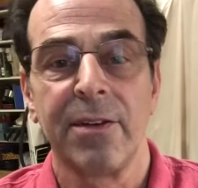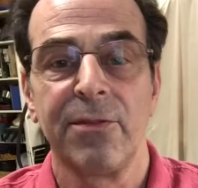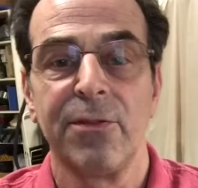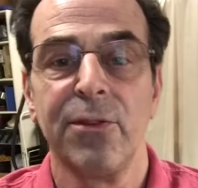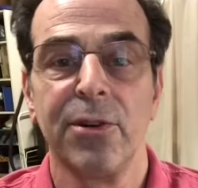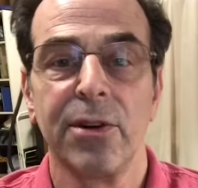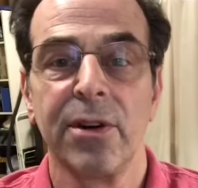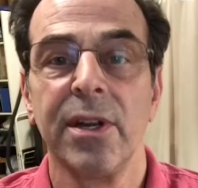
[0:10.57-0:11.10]

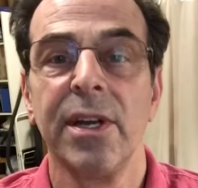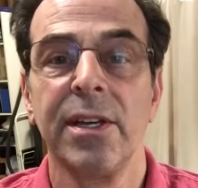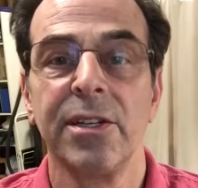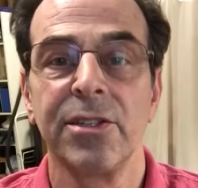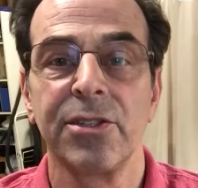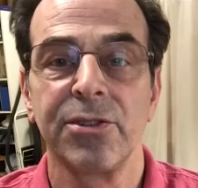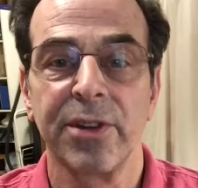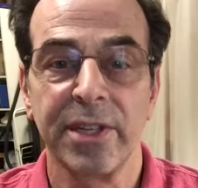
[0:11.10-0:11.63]
for
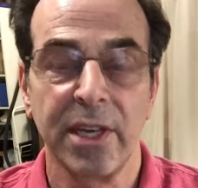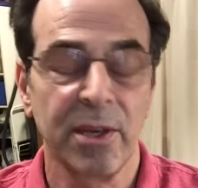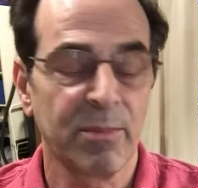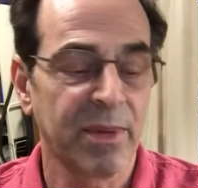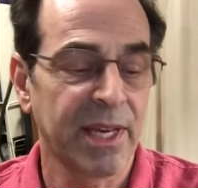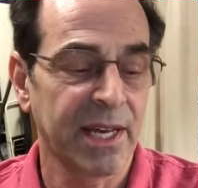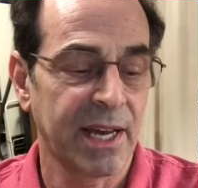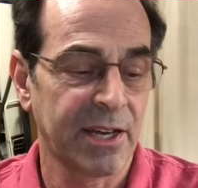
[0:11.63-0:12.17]
stringing
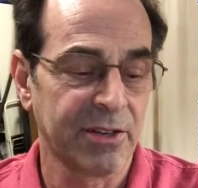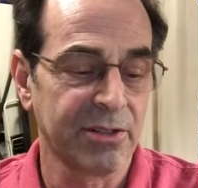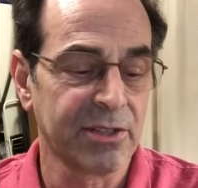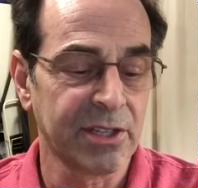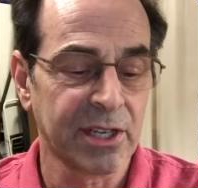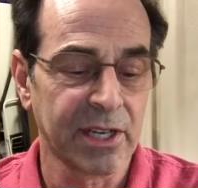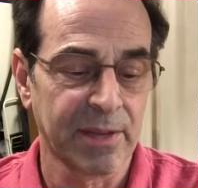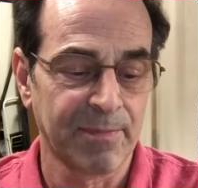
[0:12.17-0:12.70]

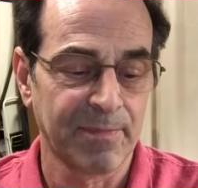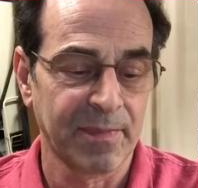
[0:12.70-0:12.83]
pianos